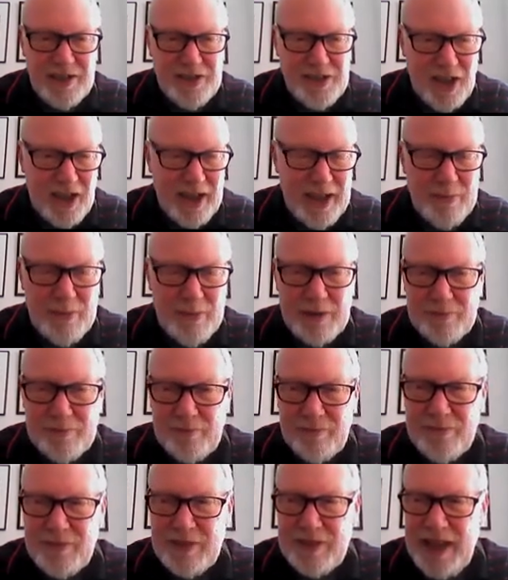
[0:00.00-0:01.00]
time,
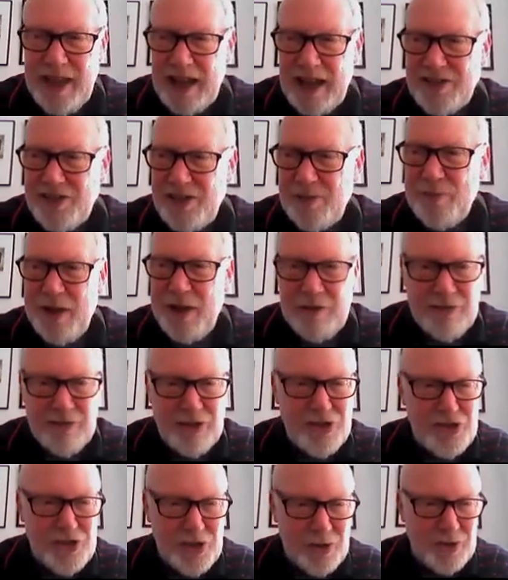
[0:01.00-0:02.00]
that's
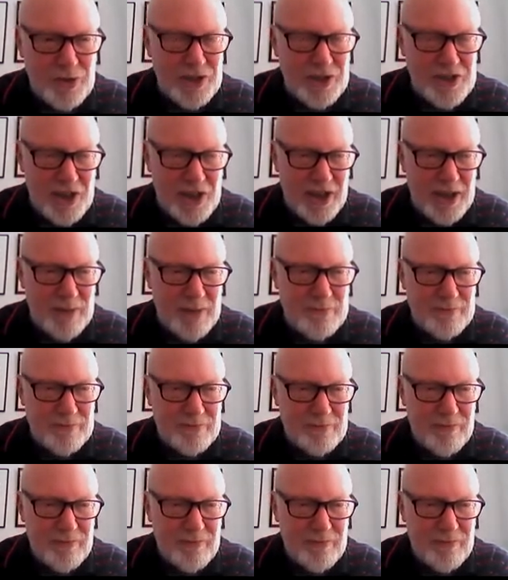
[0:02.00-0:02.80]
apparent solar time.